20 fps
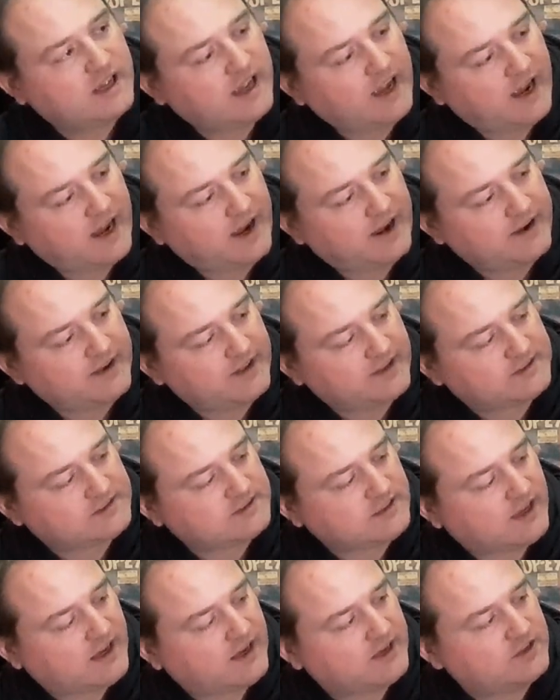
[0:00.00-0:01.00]
and it's
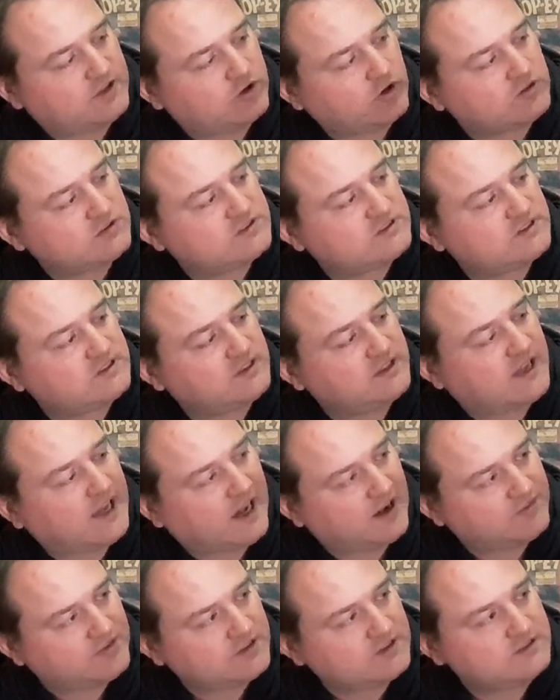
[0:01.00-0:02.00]
a Dodson
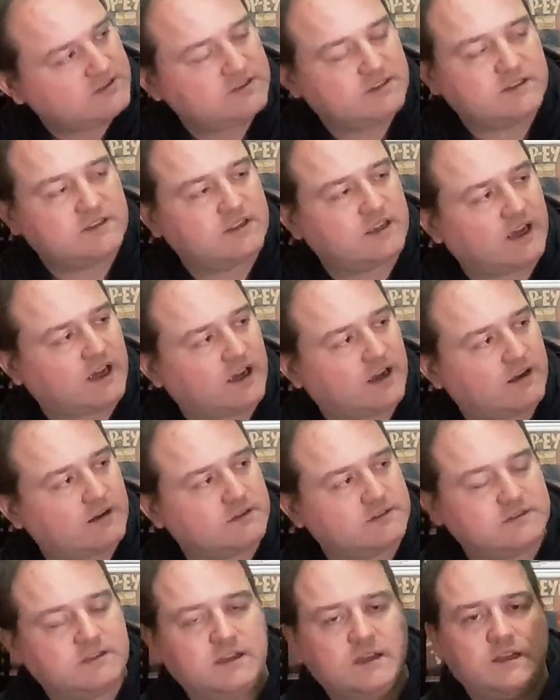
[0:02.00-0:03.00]
cover,
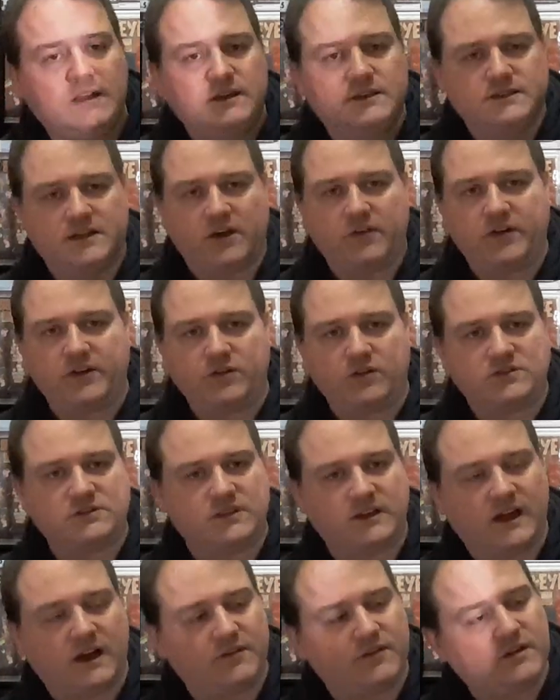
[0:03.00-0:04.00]
Terry Dodson
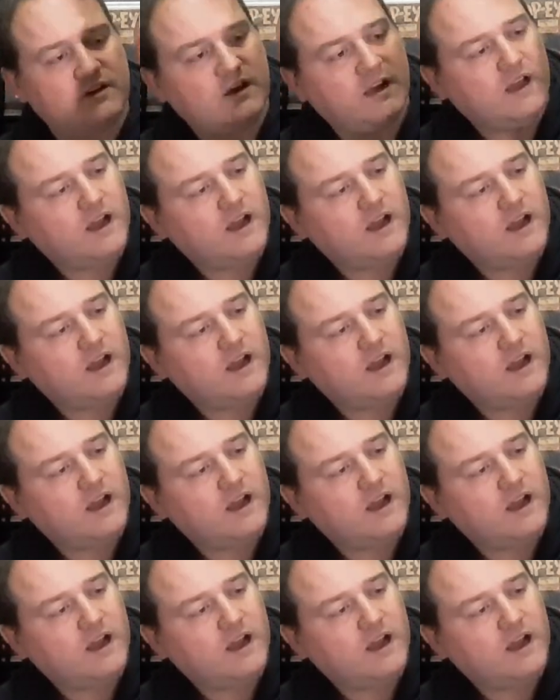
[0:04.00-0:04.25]
cover.